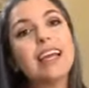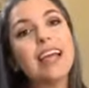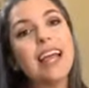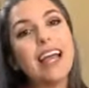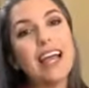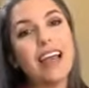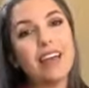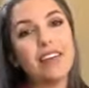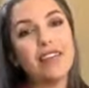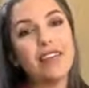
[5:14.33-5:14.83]

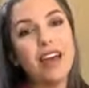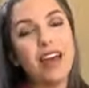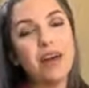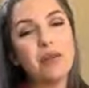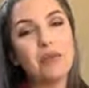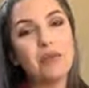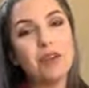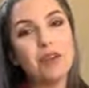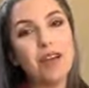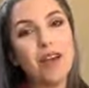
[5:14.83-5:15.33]
and
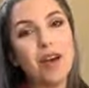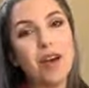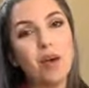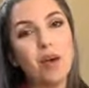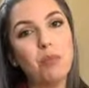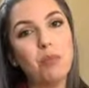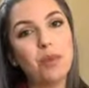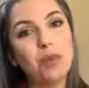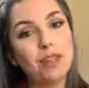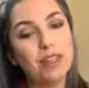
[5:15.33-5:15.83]
that will
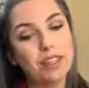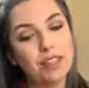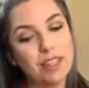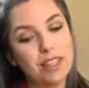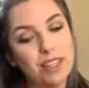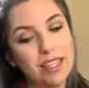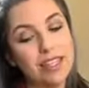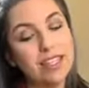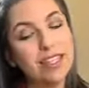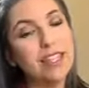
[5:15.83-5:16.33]
help
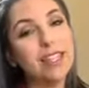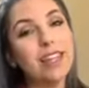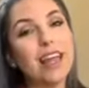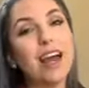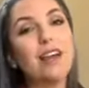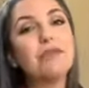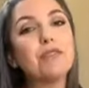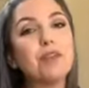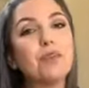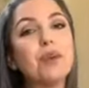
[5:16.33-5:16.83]
elicit
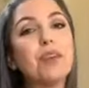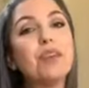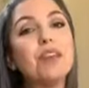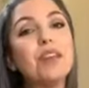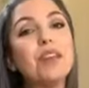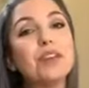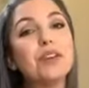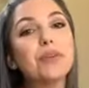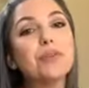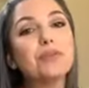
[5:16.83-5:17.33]
that from
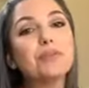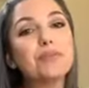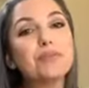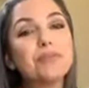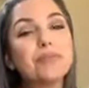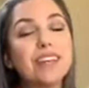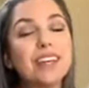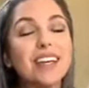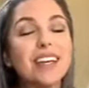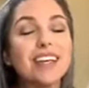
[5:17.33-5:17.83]
within you.
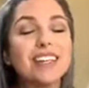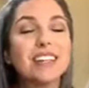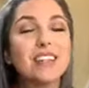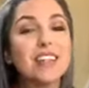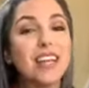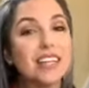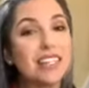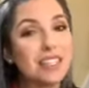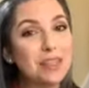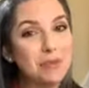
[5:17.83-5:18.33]
So
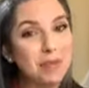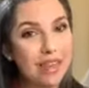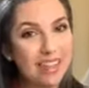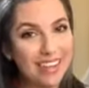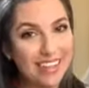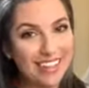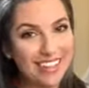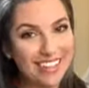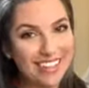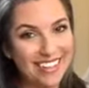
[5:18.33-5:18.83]
that's the big
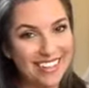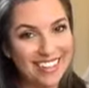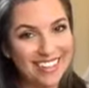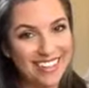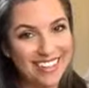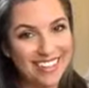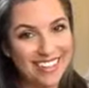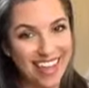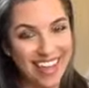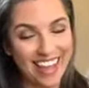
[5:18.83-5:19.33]
idea
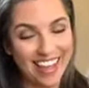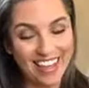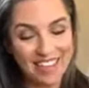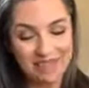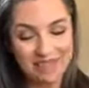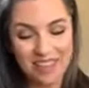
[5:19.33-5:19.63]
today.